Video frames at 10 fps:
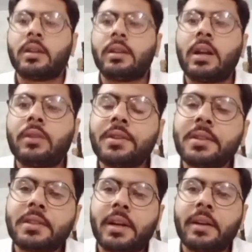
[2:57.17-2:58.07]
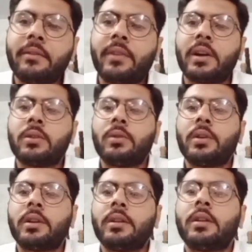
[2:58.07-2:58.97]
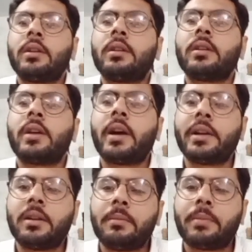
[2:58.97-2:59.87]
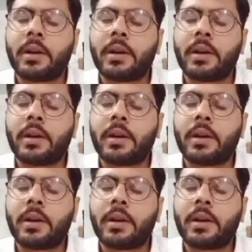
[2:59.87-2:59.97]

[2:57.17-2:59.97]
Now this is time for your guided